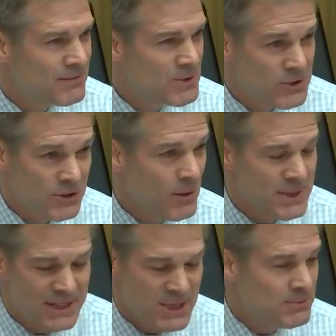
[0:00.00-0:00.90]
Mr.
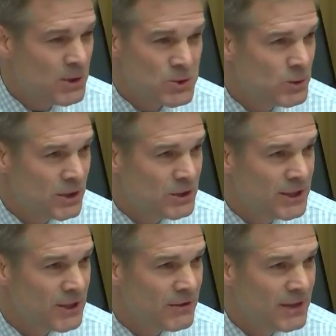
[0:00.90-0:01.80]
Comey's testimony was real
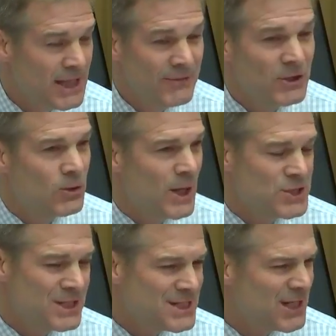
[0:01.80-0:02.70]
clear. He even
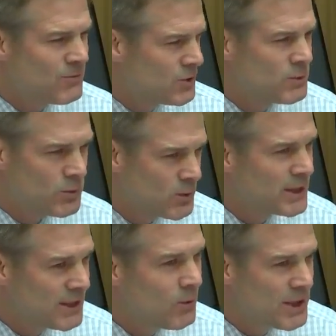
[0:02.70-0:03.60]
questioned, he said, do we
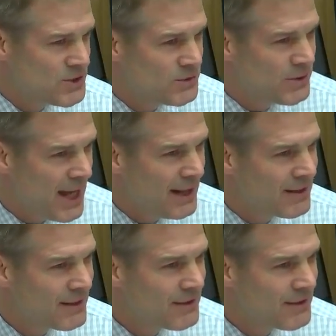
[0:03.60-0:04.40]
really want to do that?